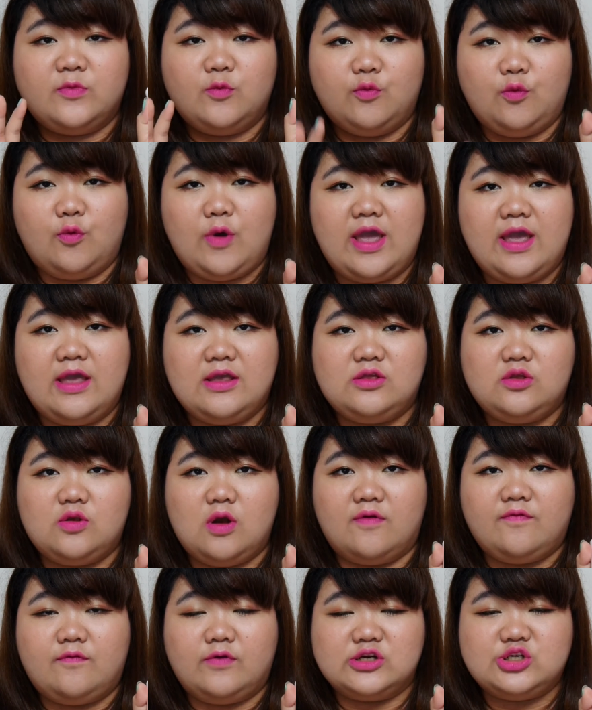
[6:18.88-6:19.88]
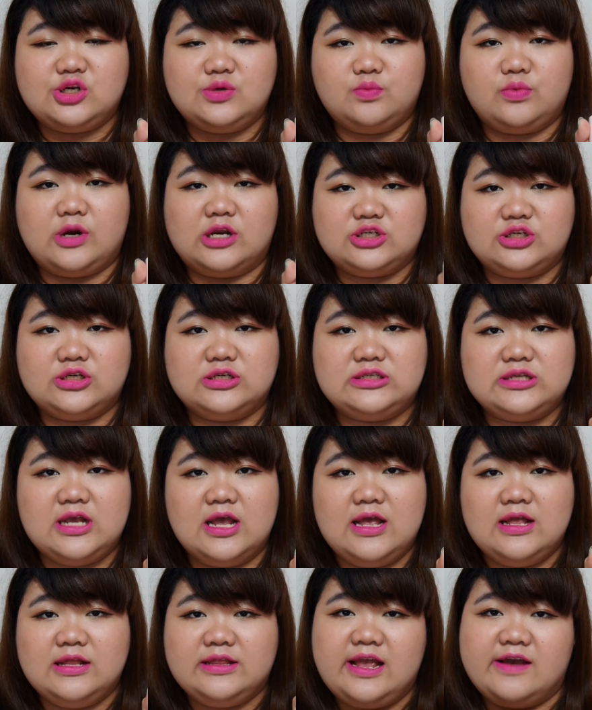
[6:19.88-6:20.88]
way of washing brushes
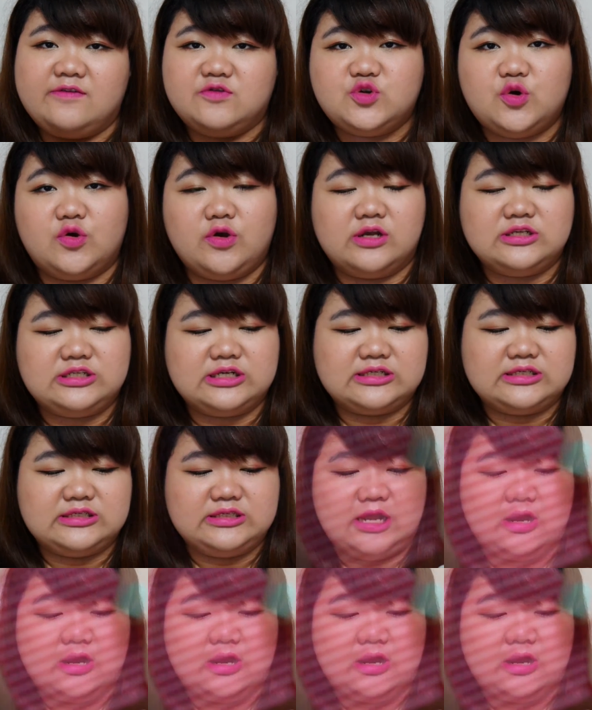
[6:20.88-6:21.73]
that I showed you all just now.